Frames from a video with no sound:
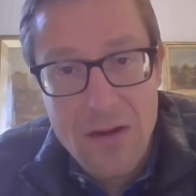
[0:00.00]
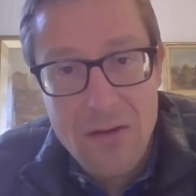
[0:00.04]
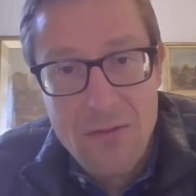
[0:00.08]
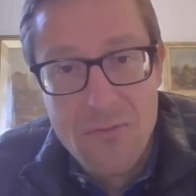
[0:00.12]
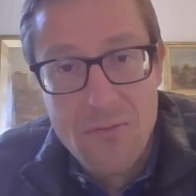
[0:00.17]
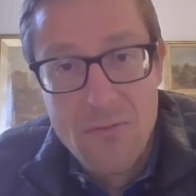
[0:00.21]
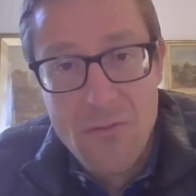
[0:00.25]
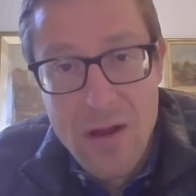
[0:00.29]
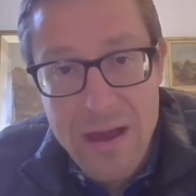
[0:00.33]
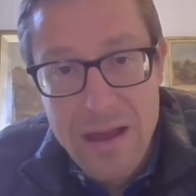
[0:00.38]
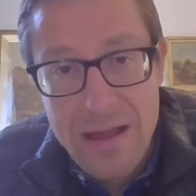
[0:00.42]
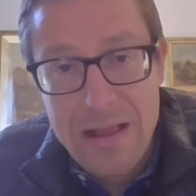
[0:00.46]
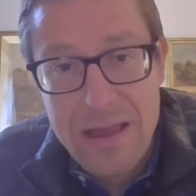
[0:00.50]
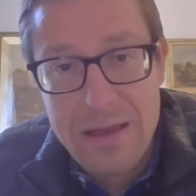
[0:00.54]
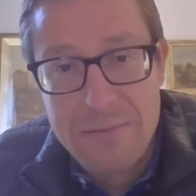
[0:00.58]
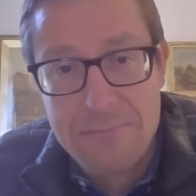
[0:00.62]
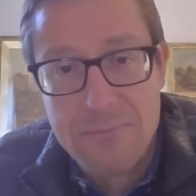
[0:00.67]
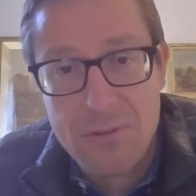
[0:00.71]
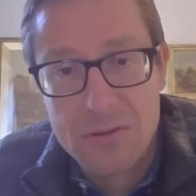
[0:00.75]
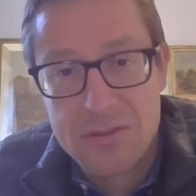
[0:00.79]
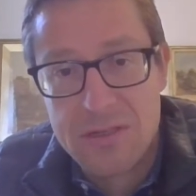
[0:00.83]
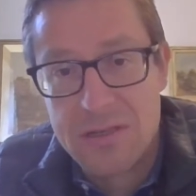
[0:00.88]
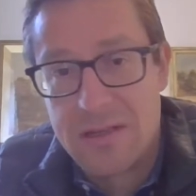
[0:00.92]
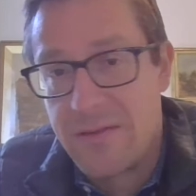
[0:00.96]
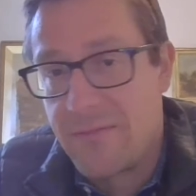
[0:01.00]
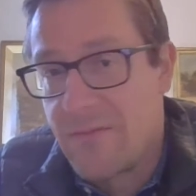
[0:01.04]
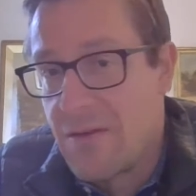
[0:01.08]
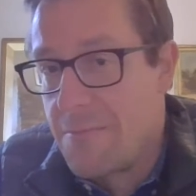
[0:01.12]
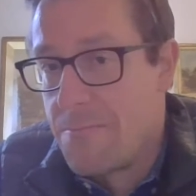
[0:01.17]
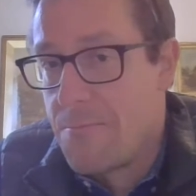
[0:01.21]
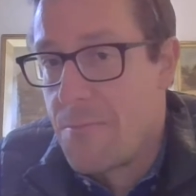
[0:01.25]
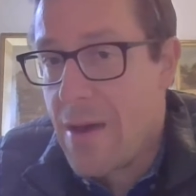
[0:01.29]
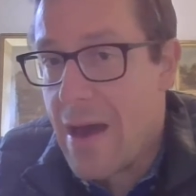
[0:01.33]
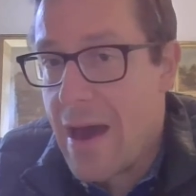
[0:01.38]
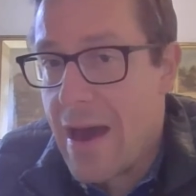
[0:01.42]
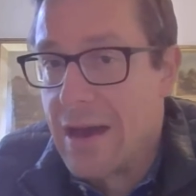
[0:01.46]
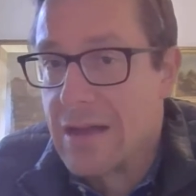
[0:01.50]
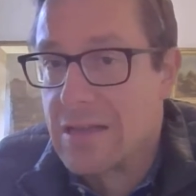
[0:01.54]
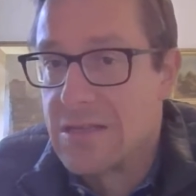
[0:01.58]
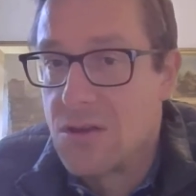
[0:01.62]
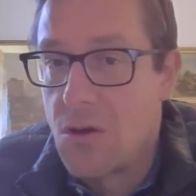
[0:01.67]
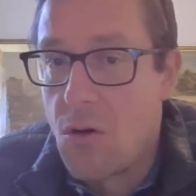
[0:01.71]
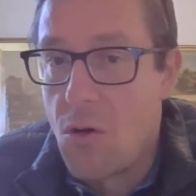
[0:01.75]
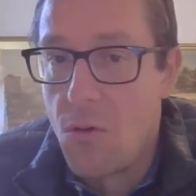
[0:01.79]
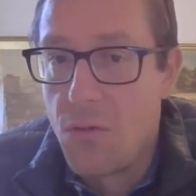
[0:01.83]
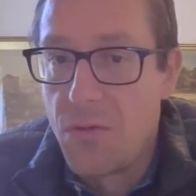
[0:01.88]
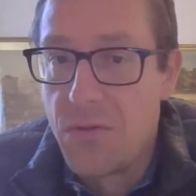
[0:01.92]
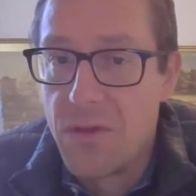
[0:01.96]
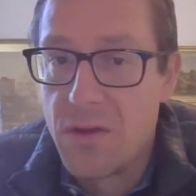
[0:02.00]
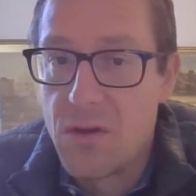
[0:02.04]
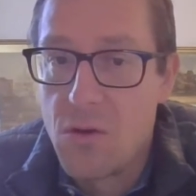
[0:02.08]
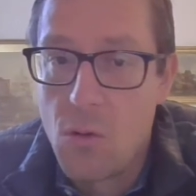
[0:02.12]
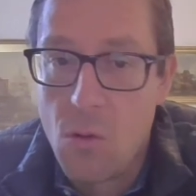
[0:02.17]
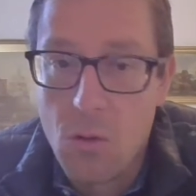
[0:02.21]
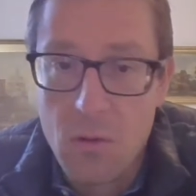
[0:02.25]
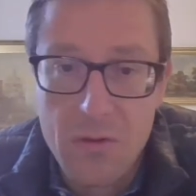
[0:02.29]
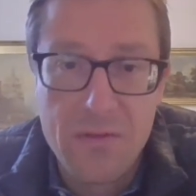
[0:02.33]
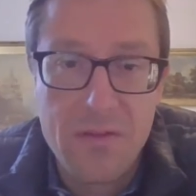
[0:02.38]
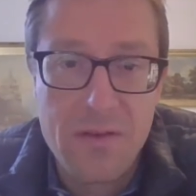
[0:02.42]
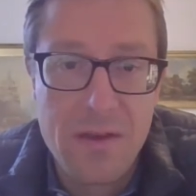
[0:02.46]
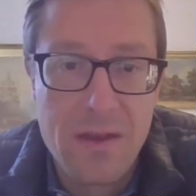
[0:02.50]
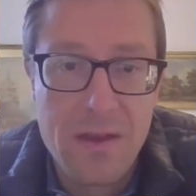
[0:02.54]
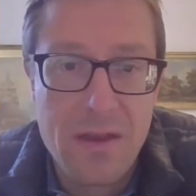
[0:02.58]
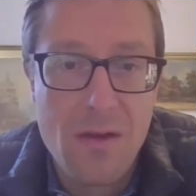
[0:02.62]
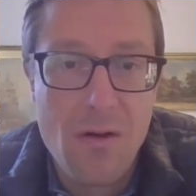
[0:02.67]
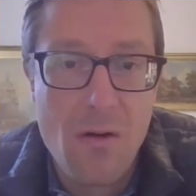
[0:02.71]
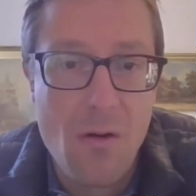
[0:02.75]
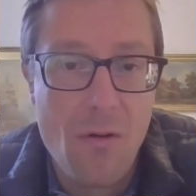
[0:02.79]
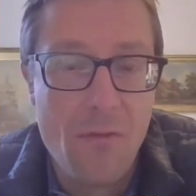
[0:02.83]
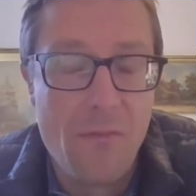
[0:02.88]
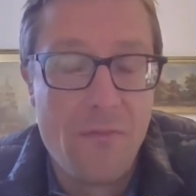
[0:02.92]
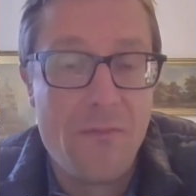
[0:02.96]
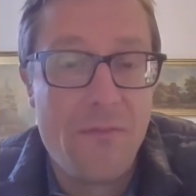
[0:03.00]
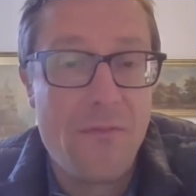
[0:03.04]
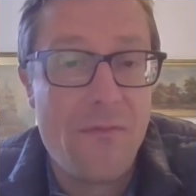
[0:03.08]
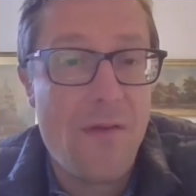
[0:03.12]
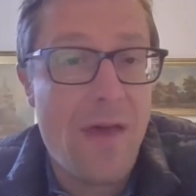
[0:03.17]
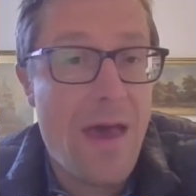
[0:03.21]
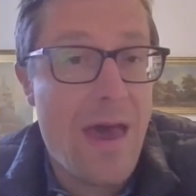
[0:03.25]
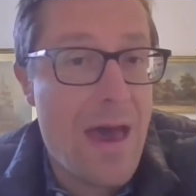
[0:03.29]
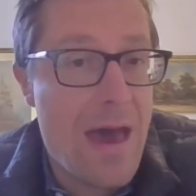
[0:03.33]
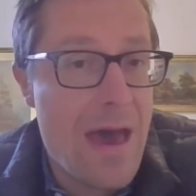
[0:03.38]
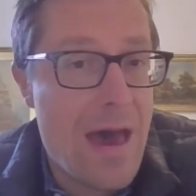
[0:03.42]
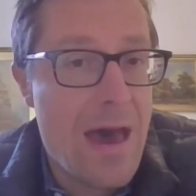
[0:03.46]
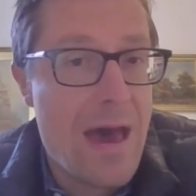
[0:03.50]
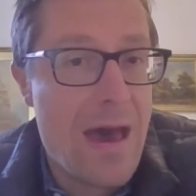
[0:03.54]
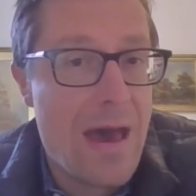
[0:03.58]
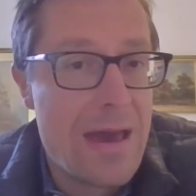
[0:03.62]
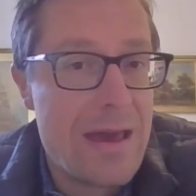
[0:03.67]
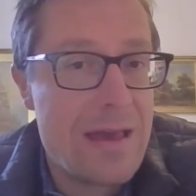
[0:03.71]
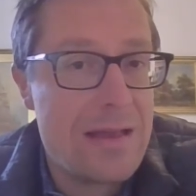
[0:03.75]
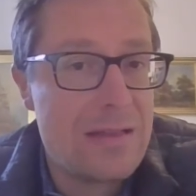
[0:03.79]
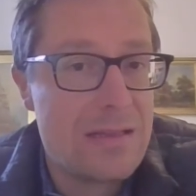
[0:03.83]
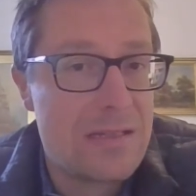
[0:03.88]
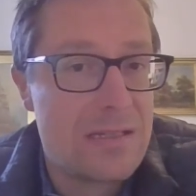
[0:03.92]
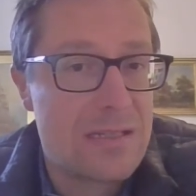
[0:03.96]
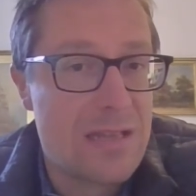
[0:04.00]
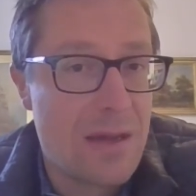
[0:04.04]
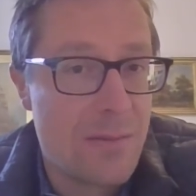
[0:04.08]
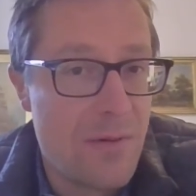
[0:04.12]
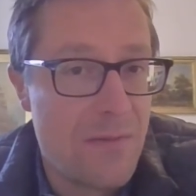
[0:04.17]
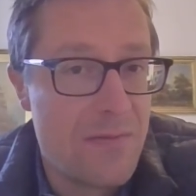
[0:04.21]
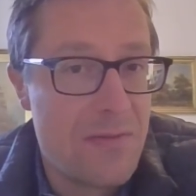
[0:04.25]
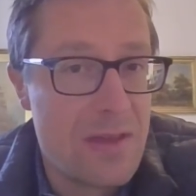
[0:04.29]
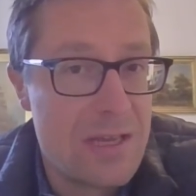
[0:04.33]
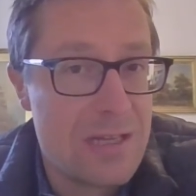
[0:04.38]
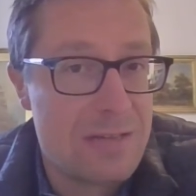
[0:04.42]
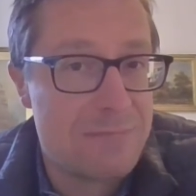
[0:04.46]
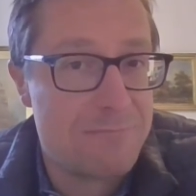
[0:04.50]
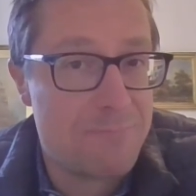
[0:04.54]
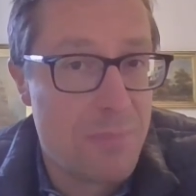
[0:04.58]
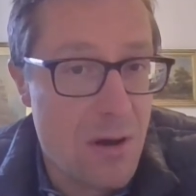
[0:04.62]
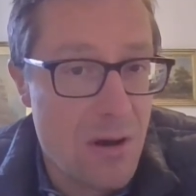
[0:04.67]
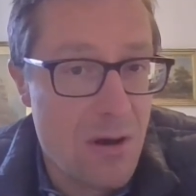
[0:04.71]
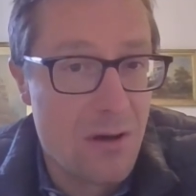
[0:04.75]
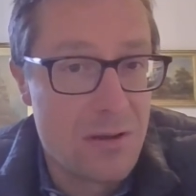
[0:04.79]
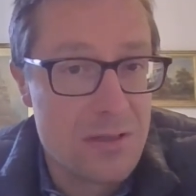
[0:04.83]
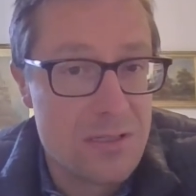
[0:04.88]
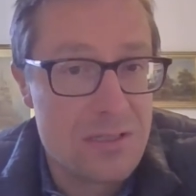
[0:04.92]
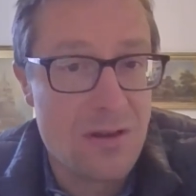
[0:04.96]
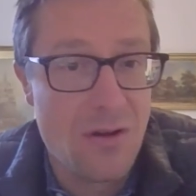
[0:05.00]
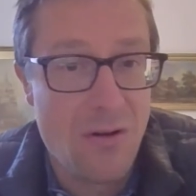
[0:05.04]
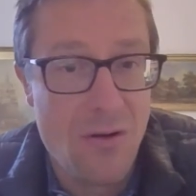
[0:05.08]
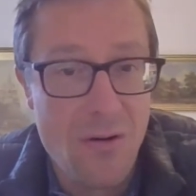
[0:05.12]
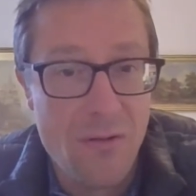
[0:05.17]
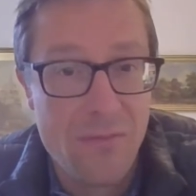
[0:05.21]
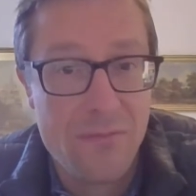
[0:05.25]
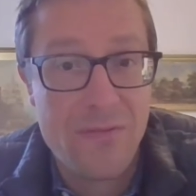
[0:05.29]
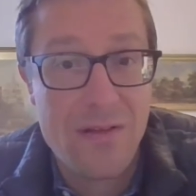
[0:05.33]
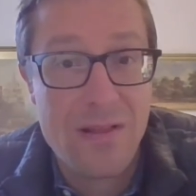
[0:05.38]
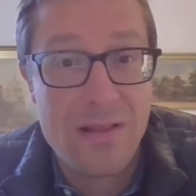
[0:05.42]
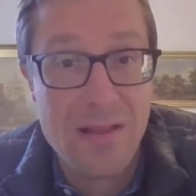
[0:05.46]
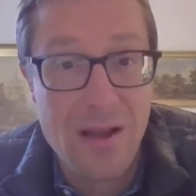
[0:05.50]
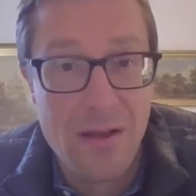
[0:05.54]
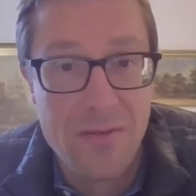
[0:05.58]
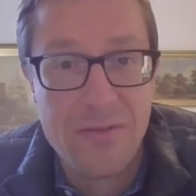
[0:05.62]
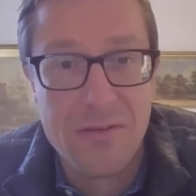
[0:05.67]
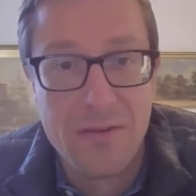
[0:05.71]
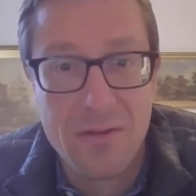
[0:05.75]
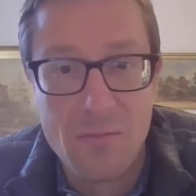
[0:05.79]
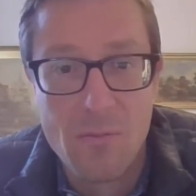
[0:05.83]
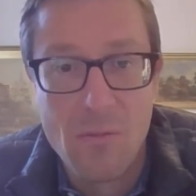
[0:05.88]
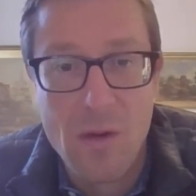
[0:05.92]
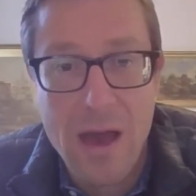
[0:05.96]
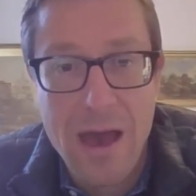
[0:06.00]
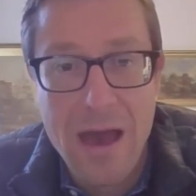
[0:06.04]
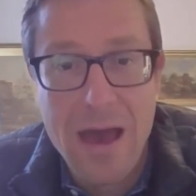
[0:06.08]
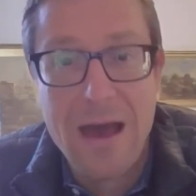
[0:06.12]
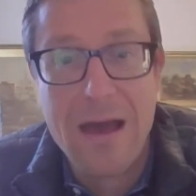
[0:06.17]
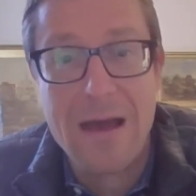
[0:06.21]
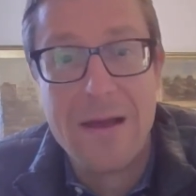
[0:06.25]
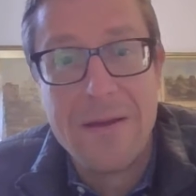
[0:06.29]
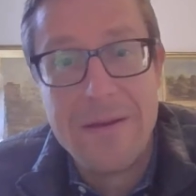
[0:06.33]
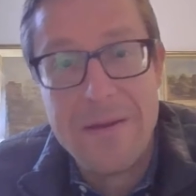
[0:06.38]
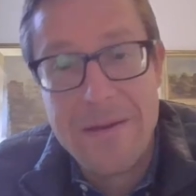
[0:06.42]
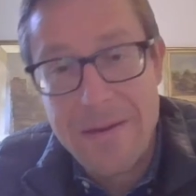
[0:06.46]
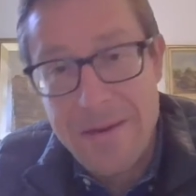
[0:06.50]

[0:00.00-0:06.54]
really positive impact on the quality of air in some of these parts of London where